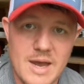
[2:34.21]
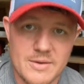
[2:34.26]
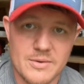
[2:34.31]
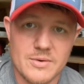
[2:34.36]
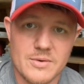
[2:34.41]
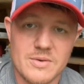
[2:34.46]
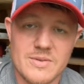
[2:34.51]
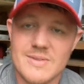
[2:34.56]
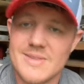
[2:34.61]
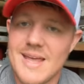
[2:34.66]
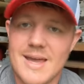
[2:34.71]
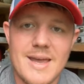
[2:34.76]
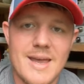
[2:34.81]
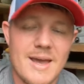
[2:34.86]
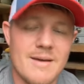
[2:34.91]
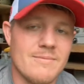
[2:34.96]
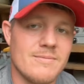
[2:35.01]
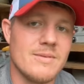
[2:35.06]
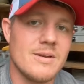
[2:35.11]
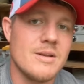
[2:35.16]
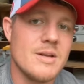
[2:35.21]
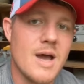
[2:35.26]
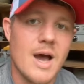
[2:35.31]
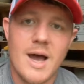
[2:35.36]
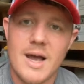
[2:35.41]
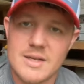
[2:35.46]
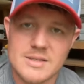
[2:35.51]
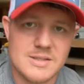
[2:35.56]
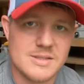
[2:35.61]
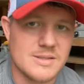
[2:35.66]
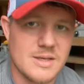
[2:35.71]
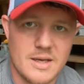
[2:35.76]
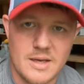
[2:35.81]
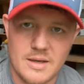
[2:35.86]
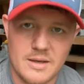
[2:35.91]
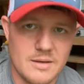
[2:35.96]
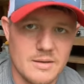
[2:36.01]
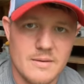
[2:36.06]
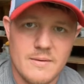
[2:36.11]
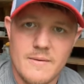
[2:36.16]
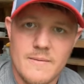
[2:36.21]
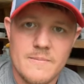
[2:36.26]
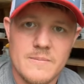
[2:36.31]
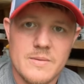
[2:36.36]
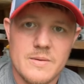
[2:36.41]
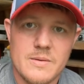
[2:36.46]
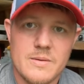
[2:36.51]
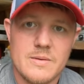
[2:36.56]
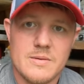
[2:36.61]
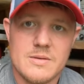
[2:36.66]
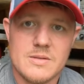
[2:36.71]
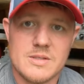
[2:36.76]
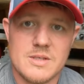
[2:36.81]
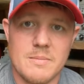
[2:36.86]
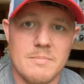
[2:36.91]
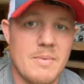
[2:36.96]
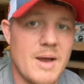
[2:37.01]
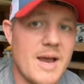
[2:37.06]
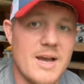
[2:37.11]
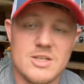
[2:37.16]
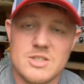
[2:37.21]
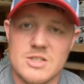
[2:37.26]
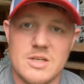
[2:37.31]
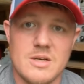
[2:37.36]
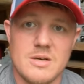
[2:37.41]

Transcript: They have not seen Sebastian